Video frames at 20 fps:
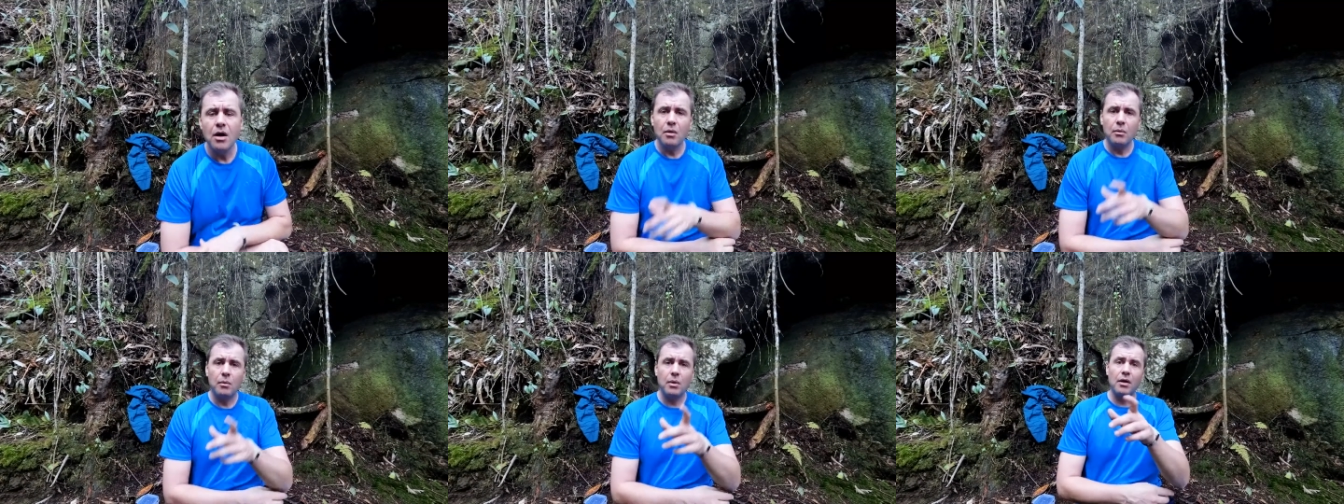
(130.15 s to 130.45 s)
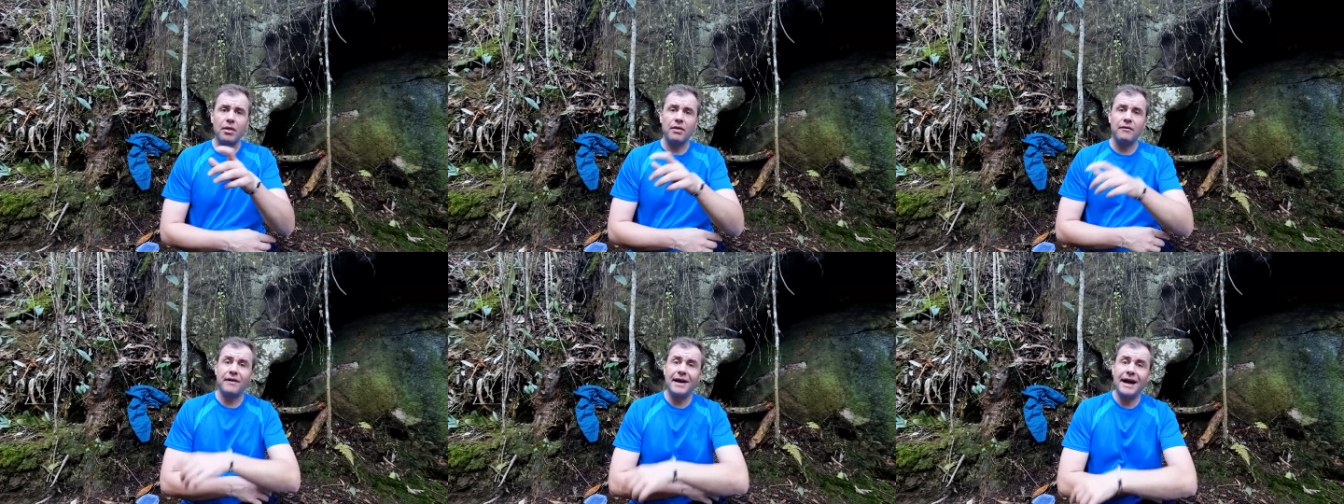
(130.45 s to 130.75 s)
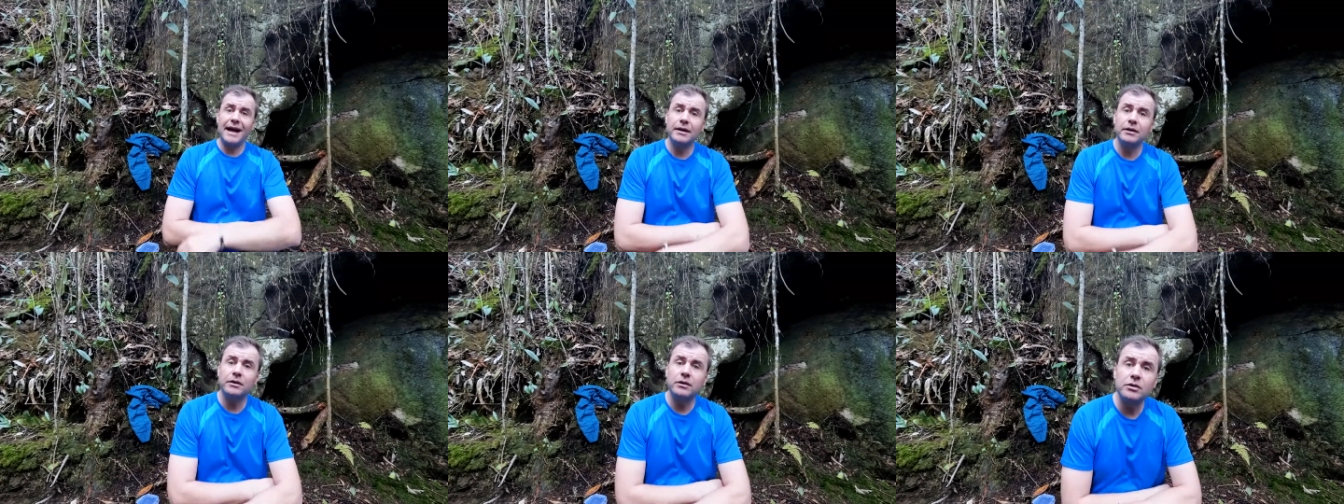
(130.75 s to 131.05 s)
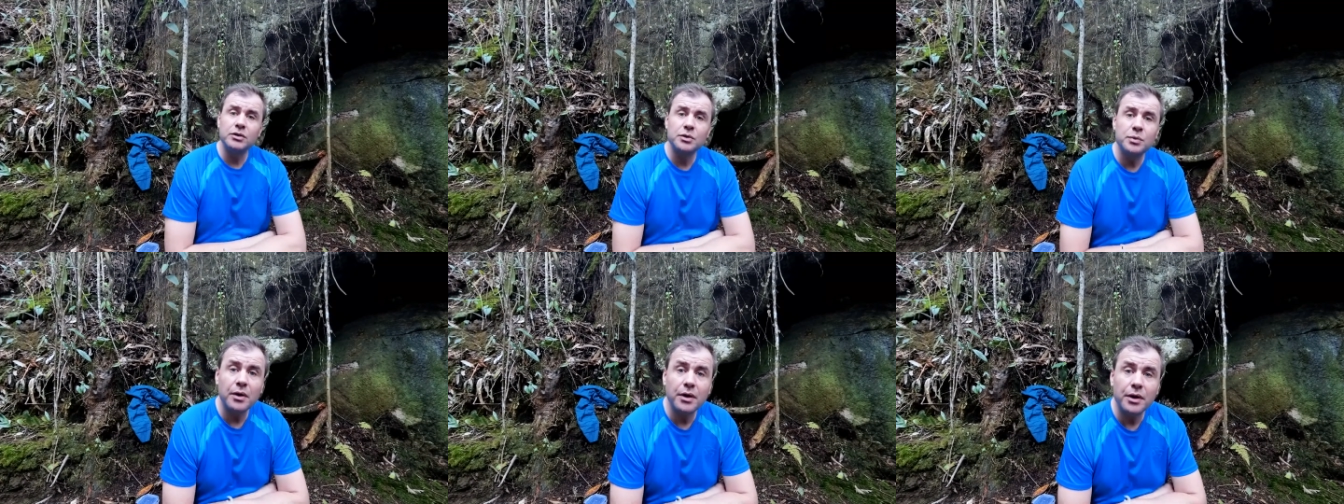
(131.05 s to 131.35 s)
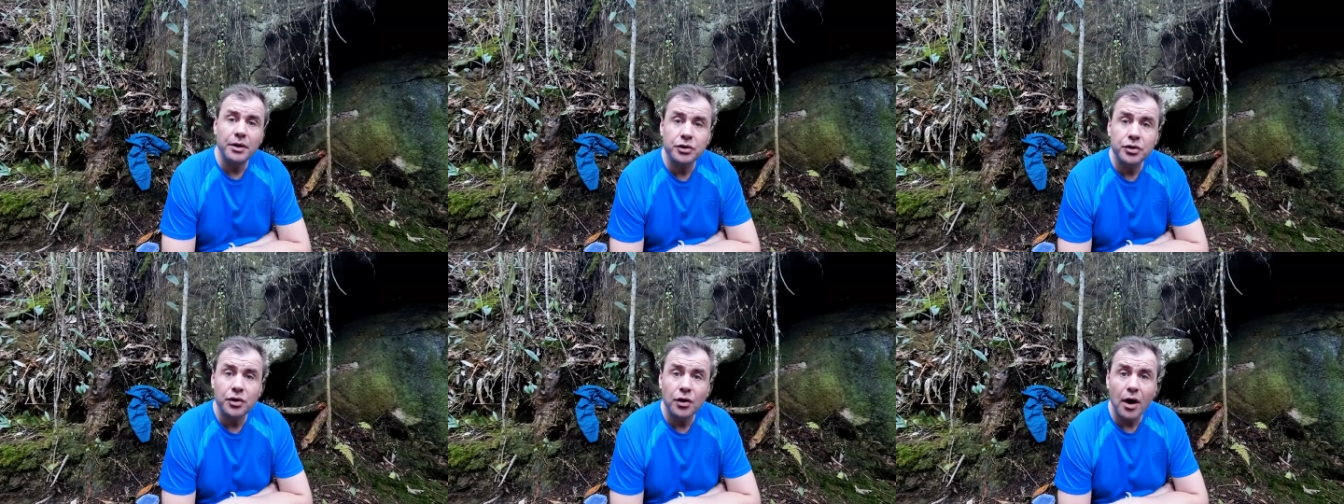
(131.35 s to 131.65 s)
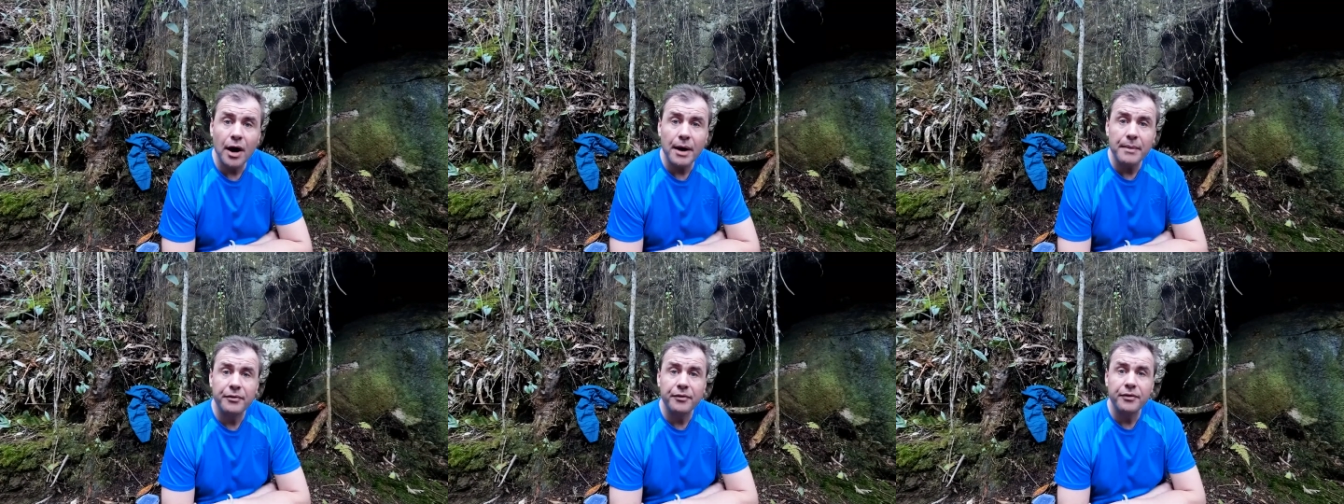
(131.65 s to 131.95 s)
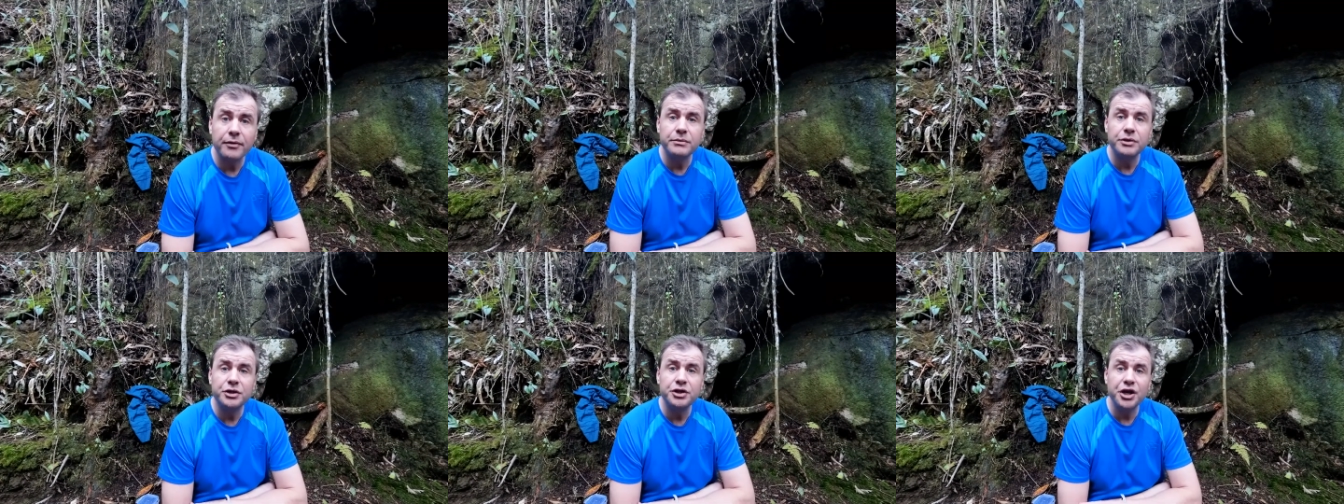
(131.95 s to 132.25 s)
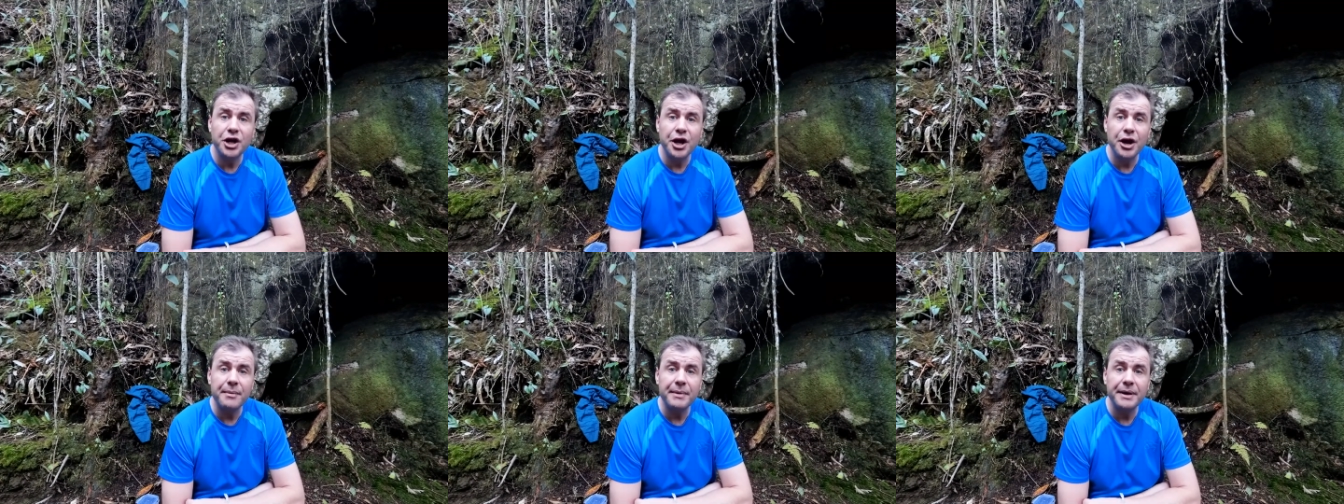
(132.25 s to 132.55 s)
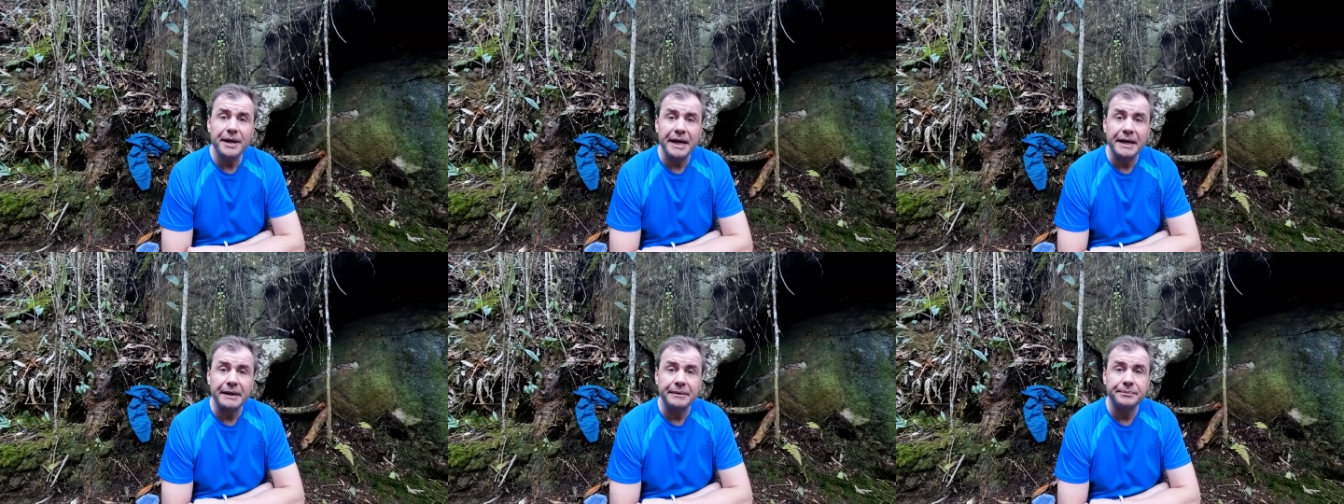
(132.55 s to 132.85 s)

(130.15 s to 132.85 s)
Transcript: Well, the Vandals were a tribe from Germany.